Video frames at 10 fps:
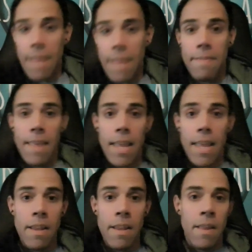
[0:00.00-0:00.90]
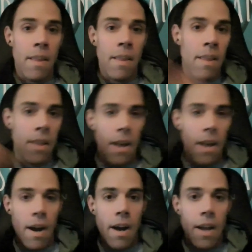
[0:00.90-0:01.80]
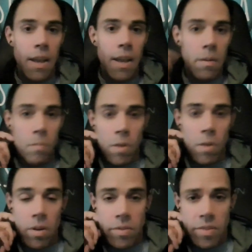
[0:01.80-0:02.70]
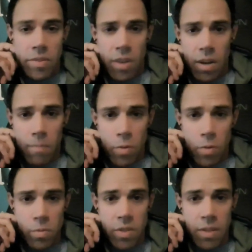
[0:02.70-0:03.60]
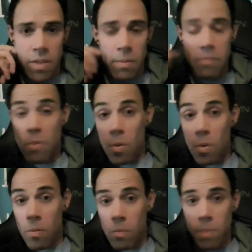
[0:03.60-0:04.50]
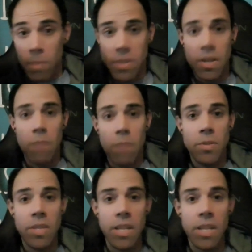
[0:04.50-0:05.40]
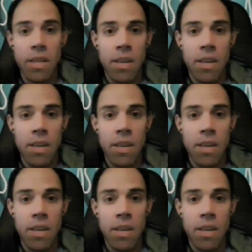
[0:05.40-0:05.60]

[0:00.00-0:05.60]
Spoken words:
And then I was most recently before Wilmington, I was in